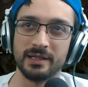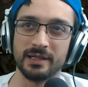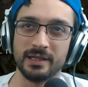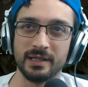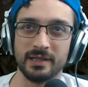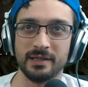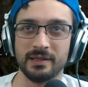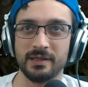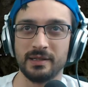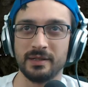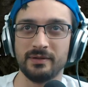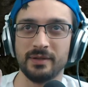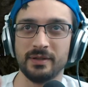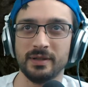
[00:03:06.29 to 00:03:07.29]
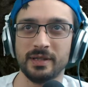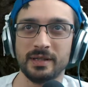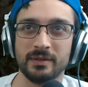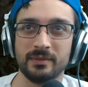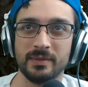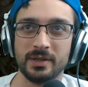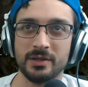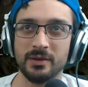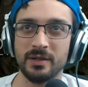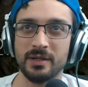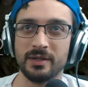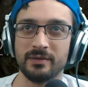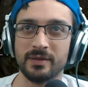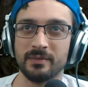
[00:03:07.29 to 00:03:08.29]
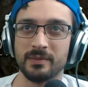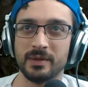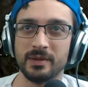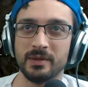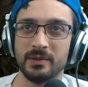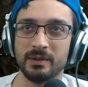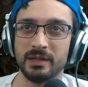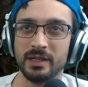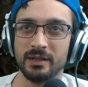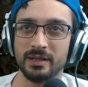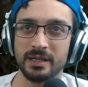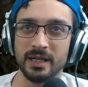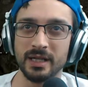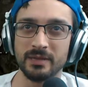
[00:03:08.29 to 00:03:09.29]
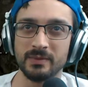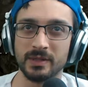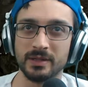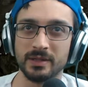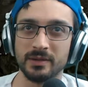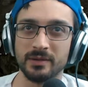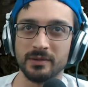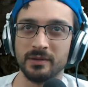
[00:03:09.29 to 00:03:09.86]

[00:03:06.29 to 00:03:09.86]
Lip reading: And if you look at the majority of them are nowhere near a seismic zone.